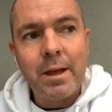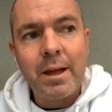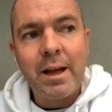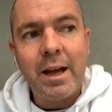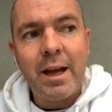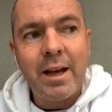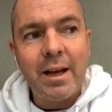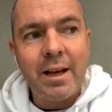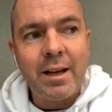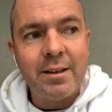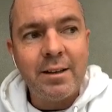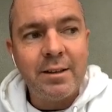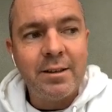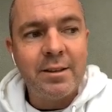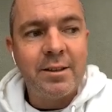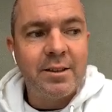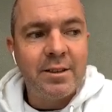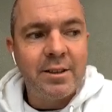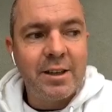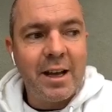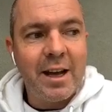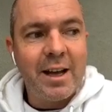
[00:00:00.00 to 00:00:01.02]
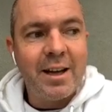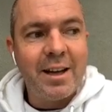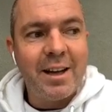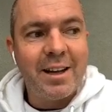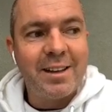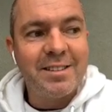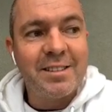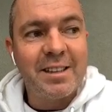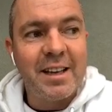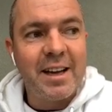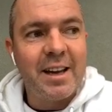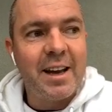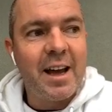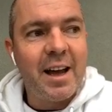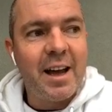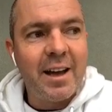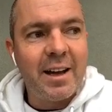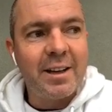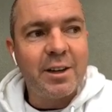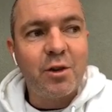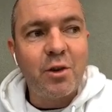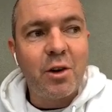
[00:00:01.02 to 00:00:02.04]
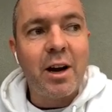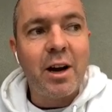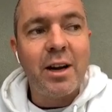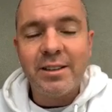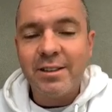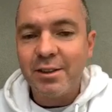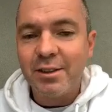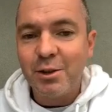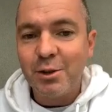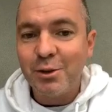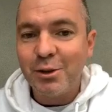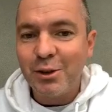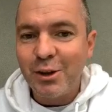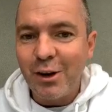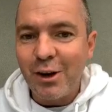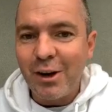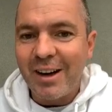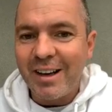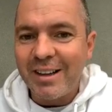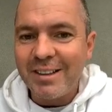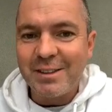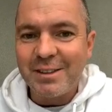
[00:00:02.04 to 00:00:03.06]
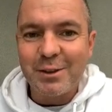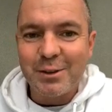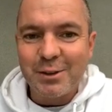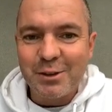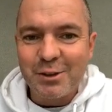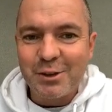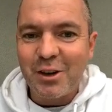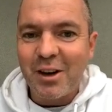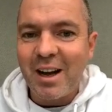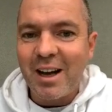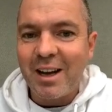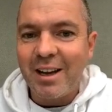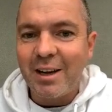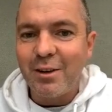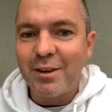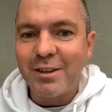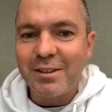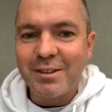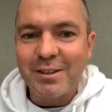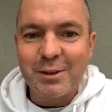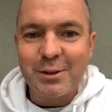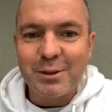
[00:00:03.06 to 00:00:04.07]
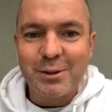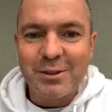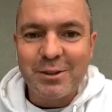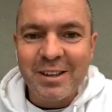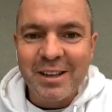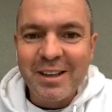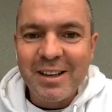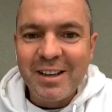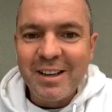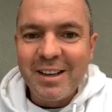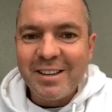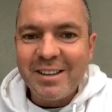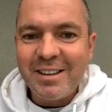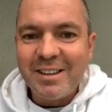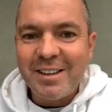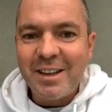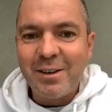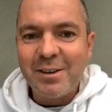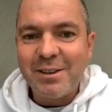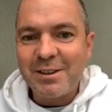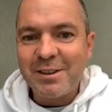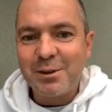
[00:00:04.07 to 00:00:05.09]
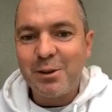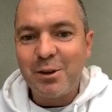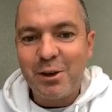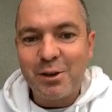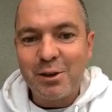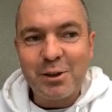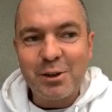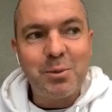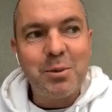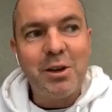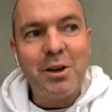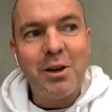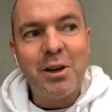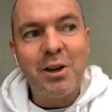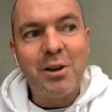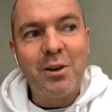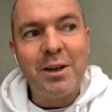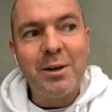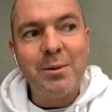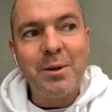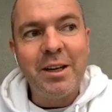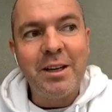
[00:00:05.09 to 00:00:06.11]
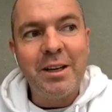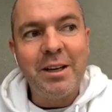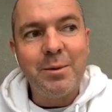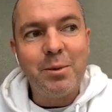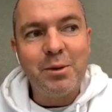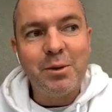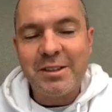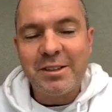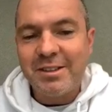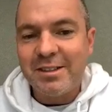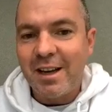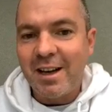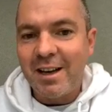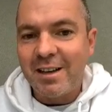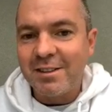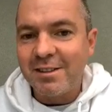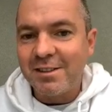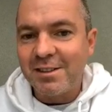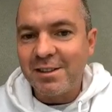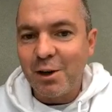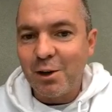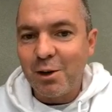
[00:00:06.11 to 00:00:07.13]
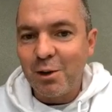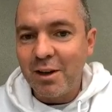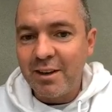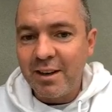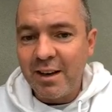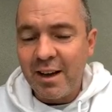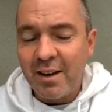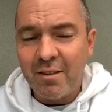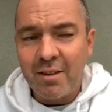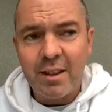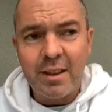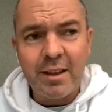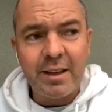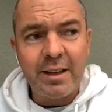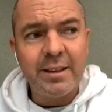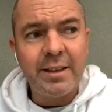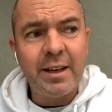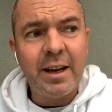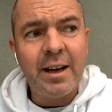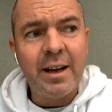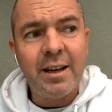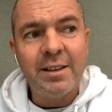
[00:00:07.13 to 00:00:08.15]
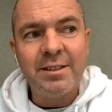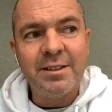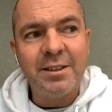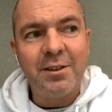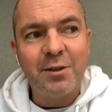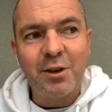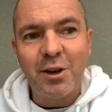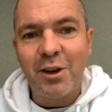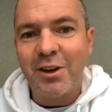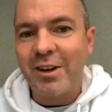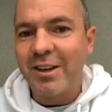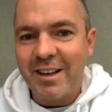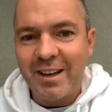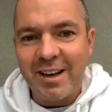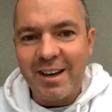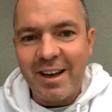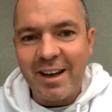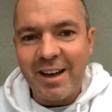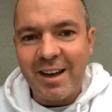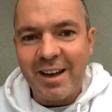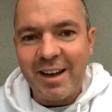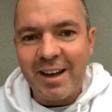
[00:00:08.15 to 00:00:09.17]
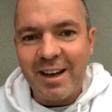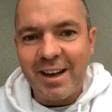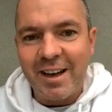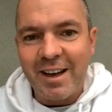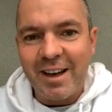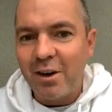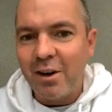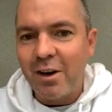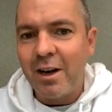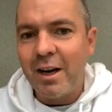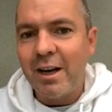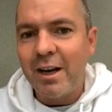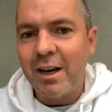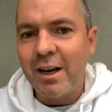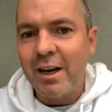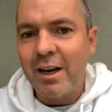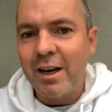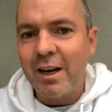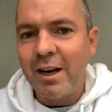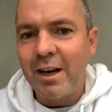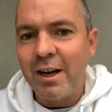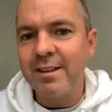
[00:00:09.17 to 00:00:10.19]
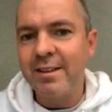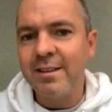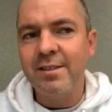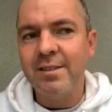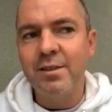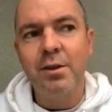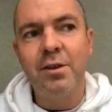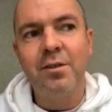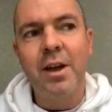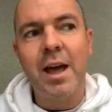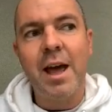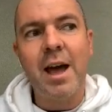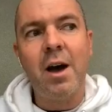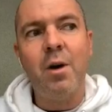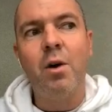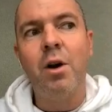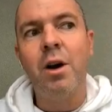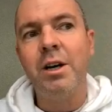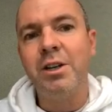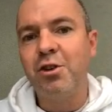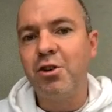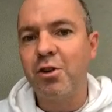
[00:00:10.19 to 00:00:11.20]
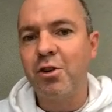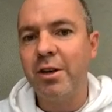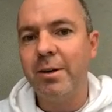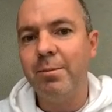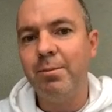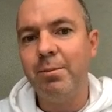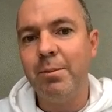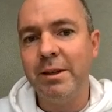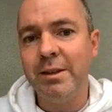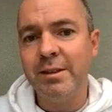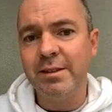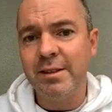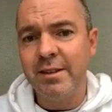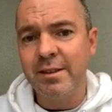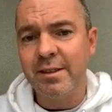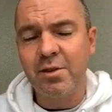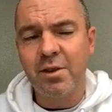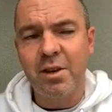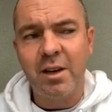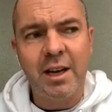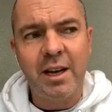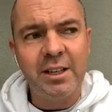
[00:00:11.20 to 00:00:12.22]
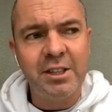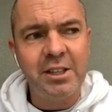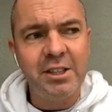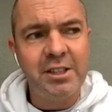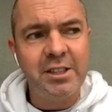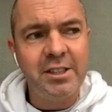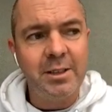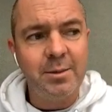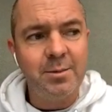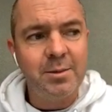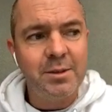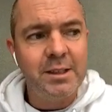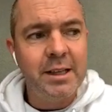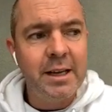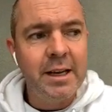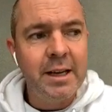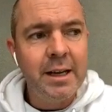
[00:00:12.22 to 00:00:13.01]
and saying, hey, Craig's a good guy, he's a good trainer, he's a good entrepreneur, he puts his heart and soul into everything he does. You've got to connect with this guy. And that's sort of how I treat business relationships.